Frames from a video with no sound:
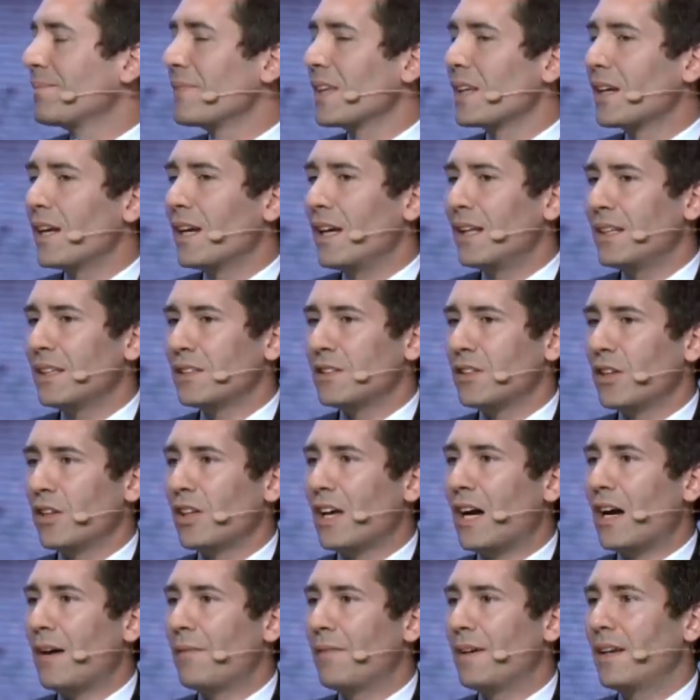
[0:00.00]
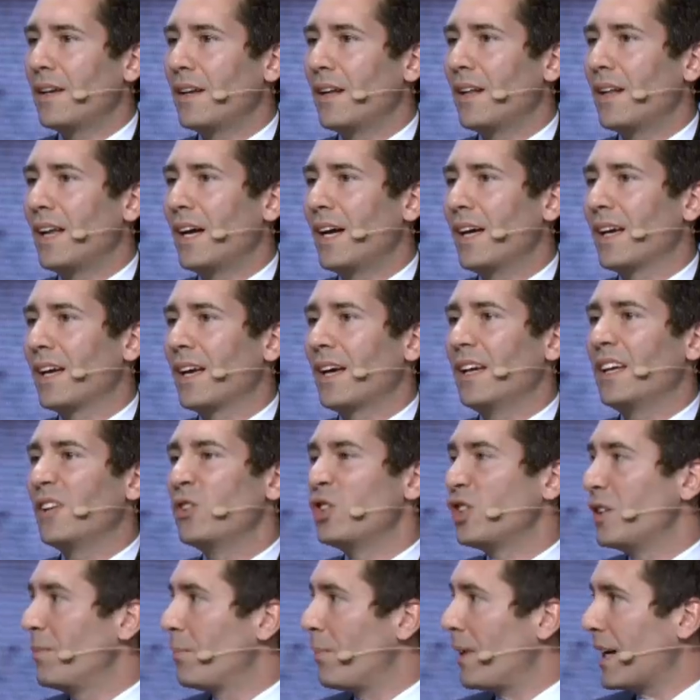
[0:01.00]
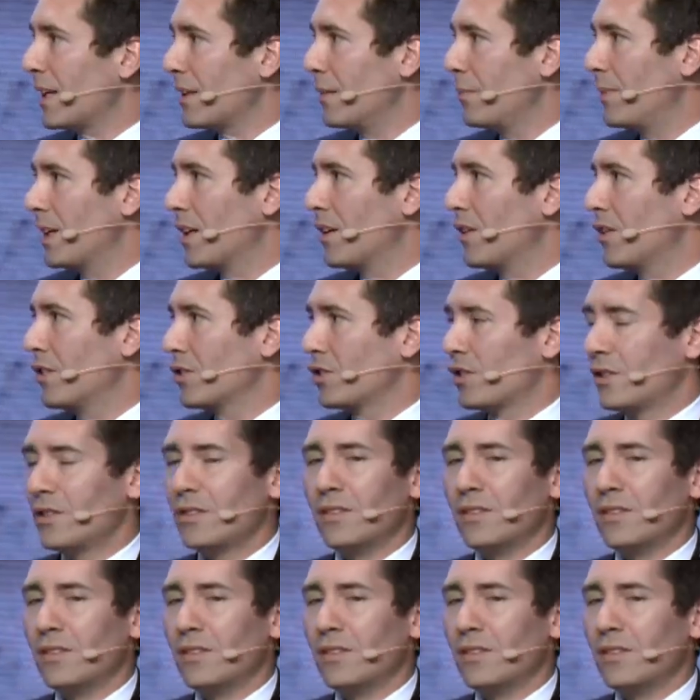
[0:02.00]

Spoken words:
it is not having like a huge impact because